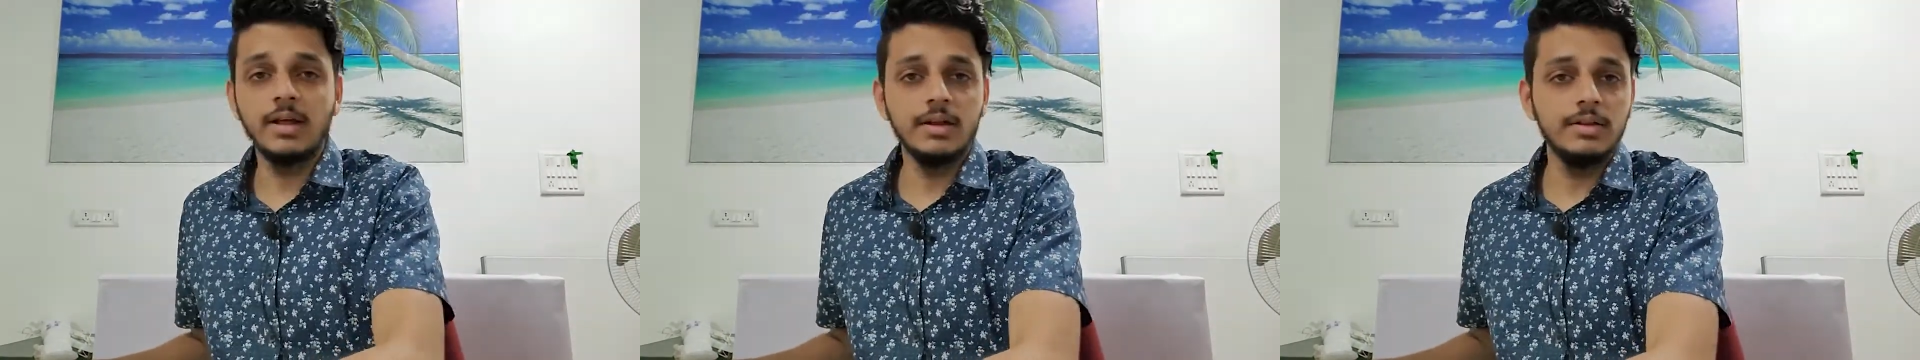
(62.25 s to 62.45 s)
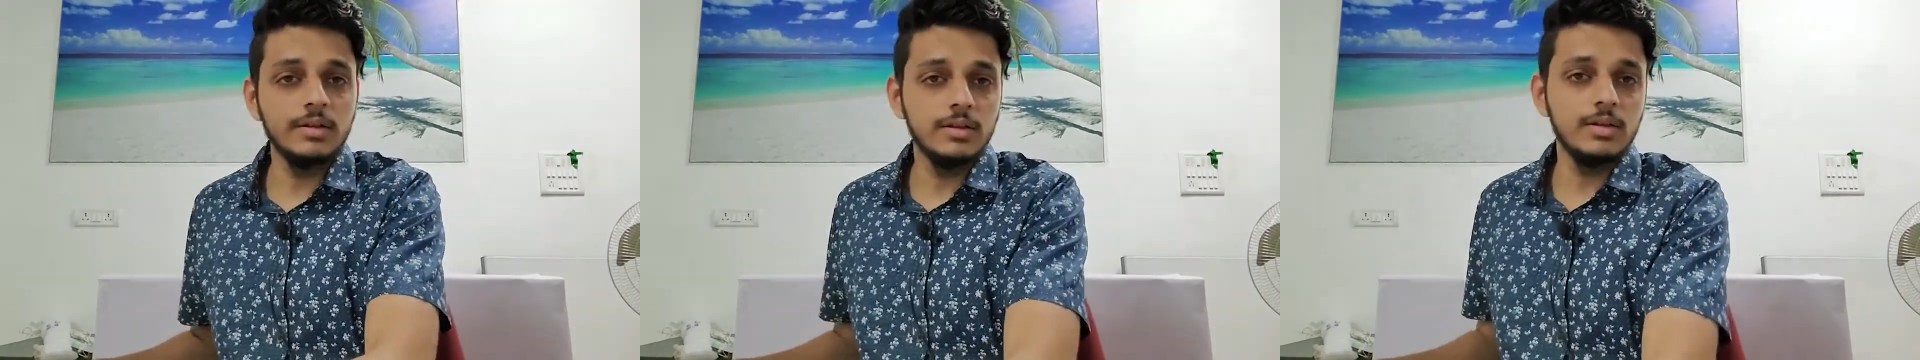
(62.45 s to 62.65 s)

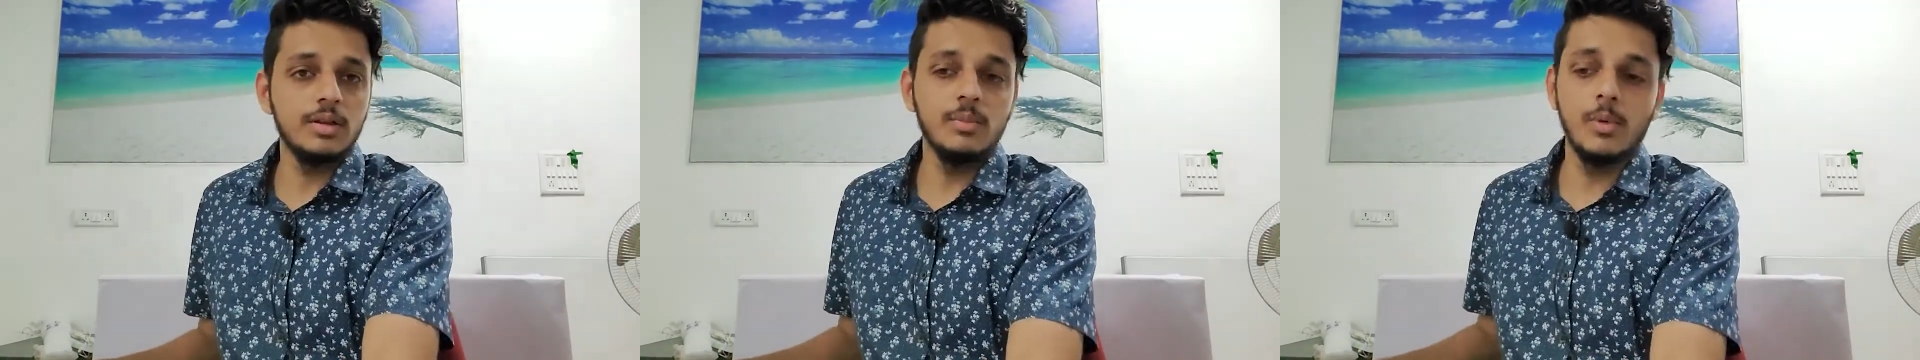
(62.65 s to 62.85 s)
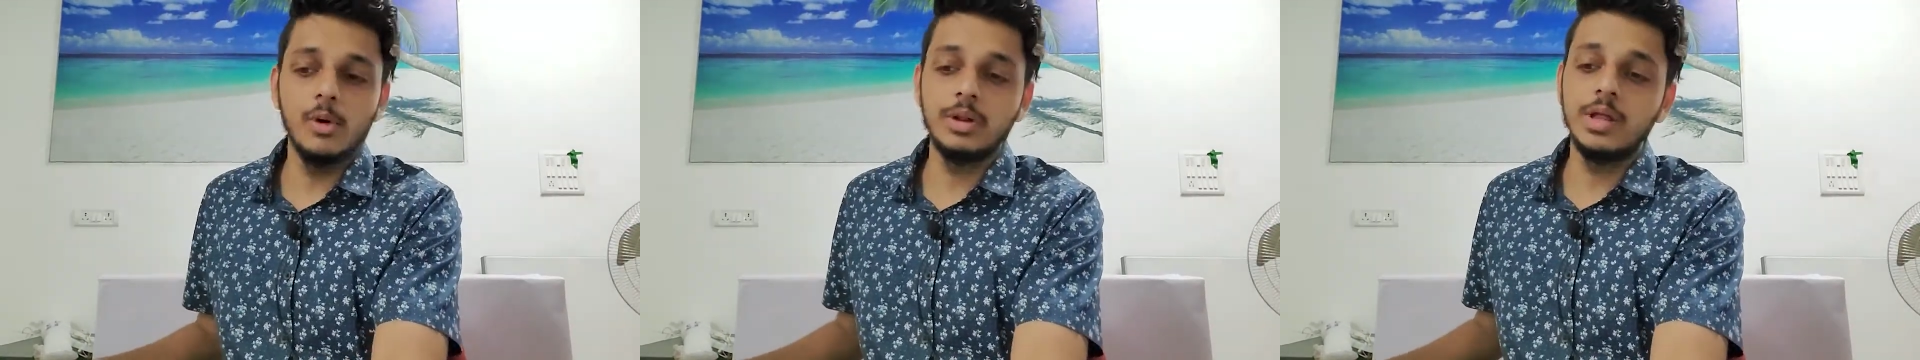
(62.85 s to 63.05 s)
that this is the
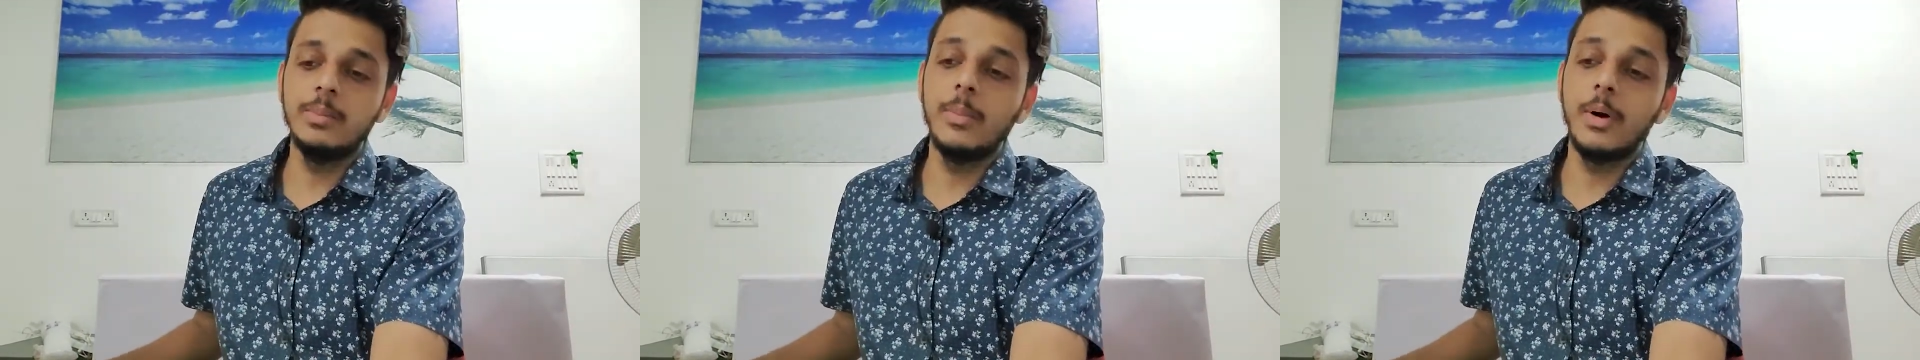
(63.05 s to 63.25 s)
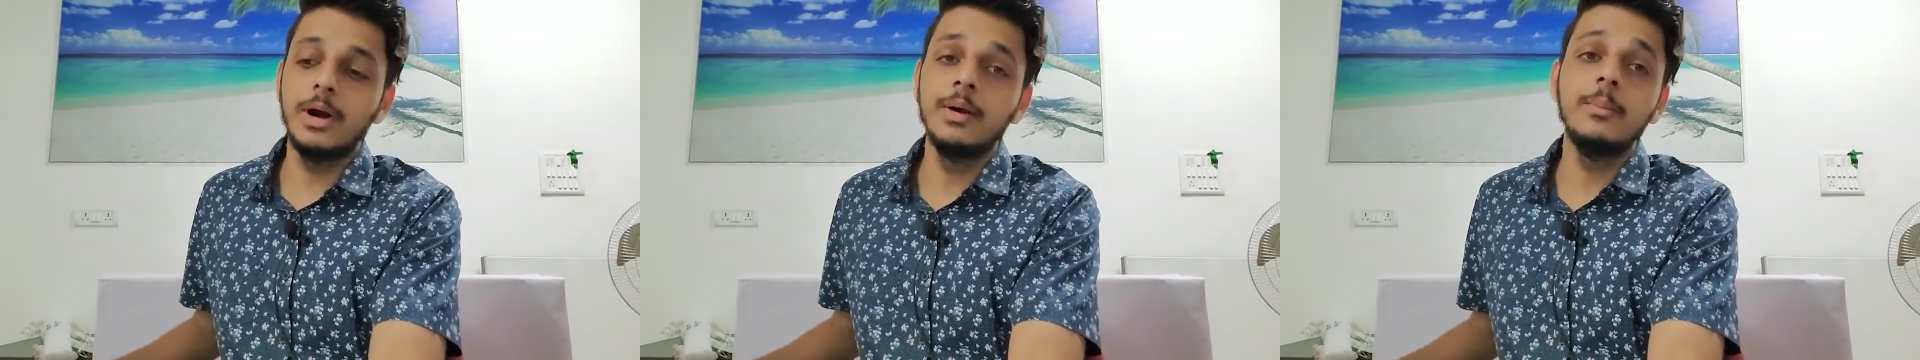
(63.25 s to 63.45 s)
most
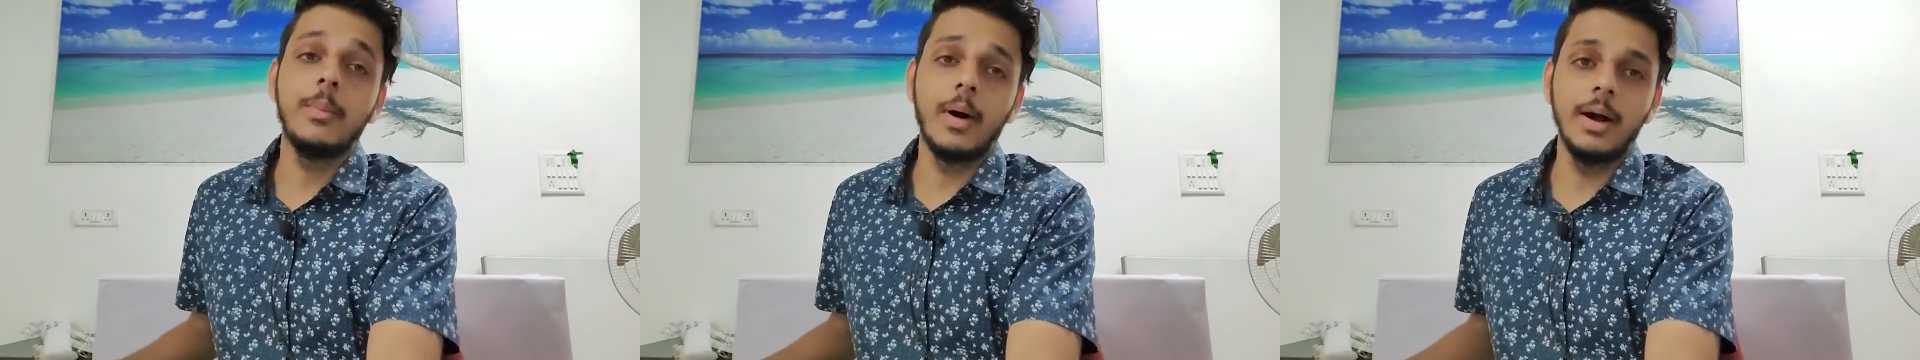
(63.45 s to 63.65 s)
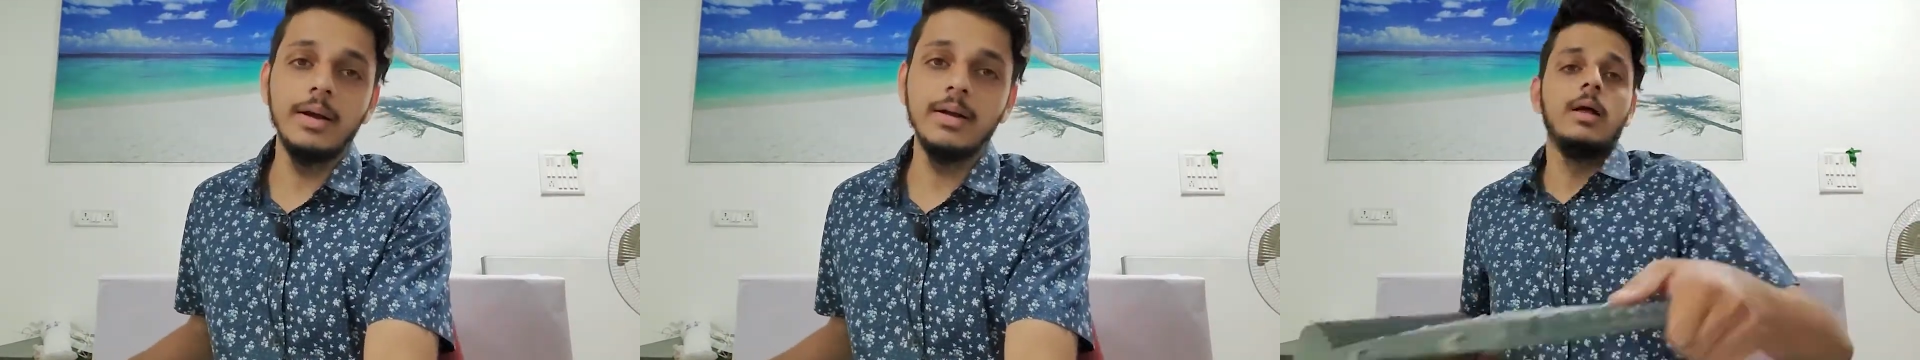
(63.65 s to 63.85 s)
important part.